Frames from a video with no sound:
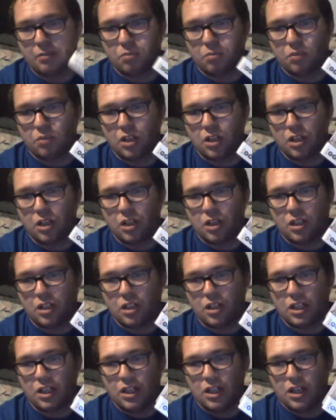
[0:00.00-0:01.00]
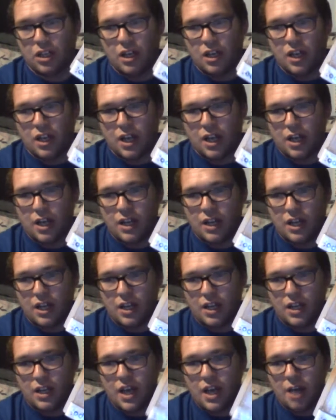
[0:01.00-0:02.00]
Brawl, and
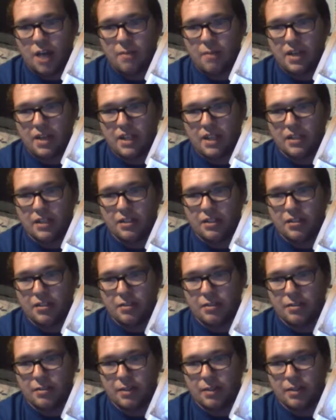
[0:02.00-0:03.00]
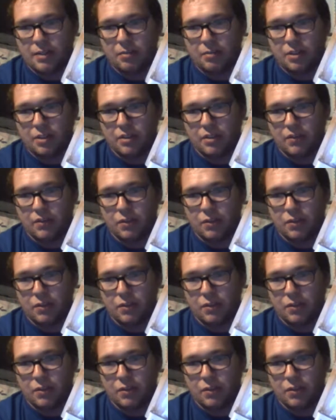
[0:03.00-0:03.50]
then not being in Super Smash Bros.